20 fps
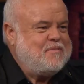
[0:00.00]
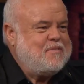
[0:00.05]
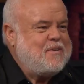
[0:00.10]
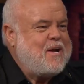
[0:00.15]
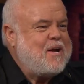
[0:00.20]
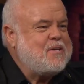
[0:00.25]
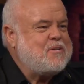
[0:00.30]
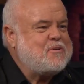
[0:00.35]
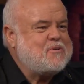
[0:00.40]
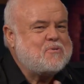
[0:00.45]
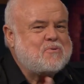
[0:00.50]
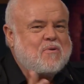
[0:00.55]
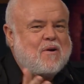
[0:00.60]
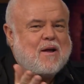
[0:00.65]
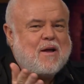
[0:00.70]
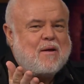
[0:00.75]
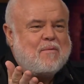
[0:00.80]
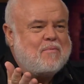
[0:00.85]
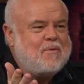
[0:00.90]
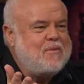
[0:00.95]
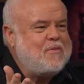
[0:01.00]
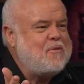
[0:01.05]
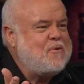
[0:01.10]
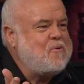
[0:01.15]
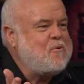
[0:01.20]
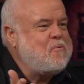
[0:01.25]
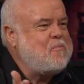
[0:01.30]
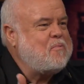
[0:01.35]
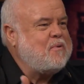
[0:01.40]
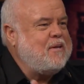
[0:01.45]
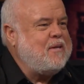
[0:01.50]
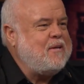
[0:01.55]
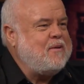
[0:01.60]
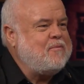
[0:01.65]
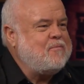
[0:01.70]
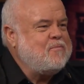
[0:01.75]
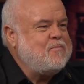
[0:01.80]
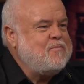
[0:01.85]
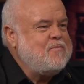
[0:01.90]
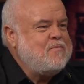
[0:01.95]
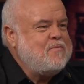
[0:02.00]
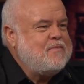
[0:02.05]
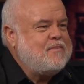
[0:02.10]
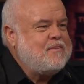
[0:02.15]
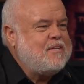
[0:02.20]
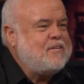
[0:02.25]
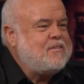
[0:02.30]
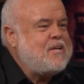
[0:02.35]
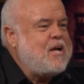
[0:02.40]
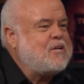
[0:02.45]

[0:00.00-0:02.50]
I described in the opening that